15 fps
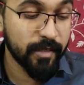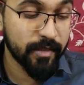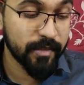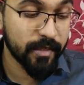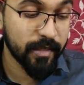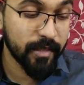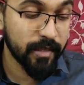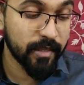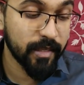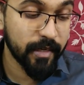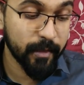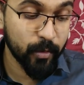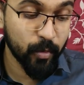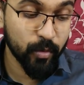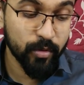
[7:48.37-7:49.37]
suddenly the
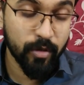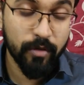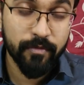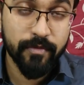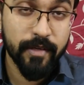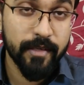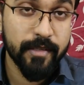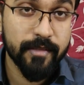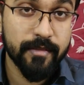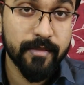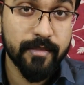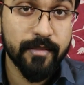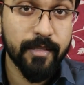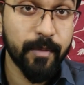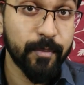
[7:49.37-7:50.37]
light goes off and
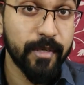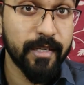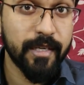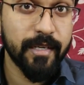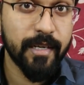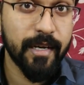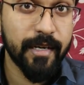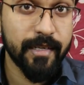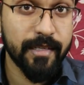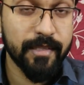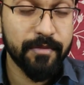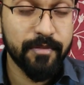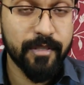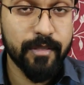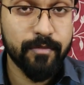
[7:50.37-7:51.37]
it's completely dark and
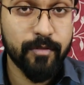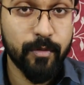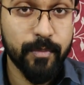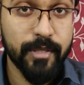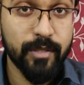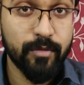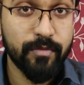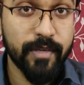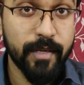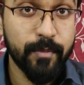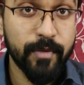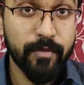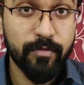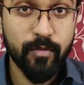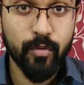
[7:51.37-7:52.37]
difficult for me to find
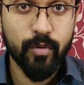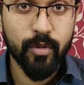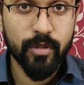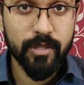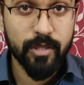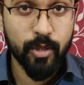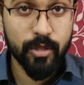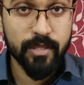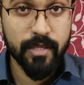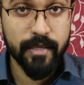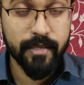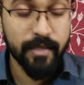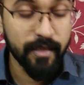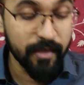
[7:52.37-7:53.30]
my phone or the torchlight.